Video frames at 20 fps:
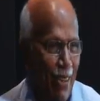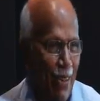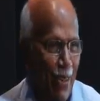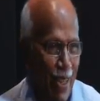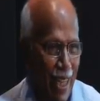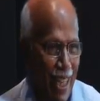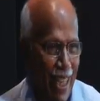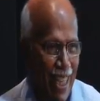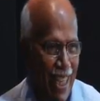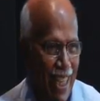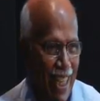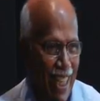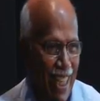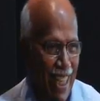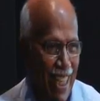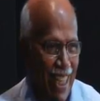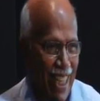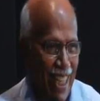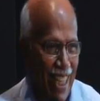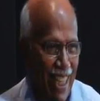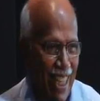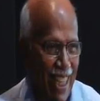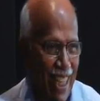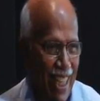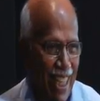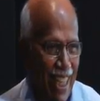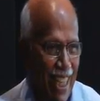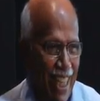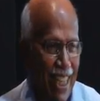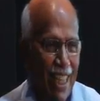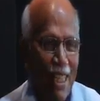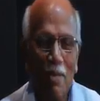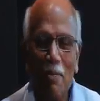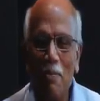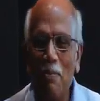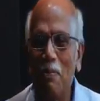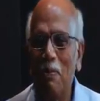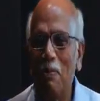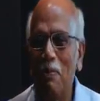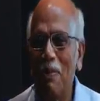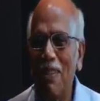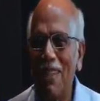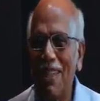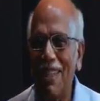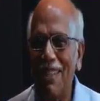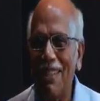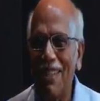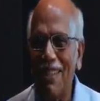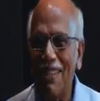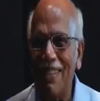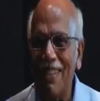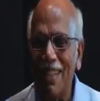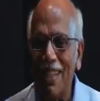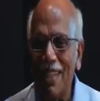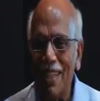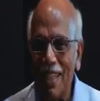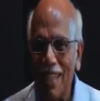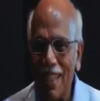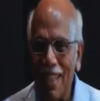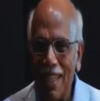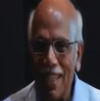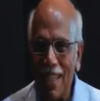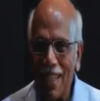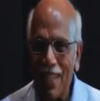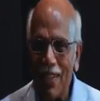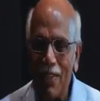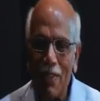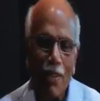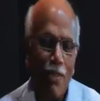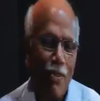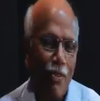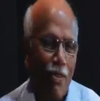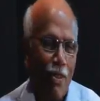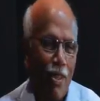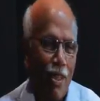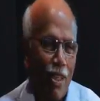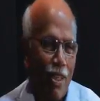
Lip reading: Okay? Katam, she says. Do you know,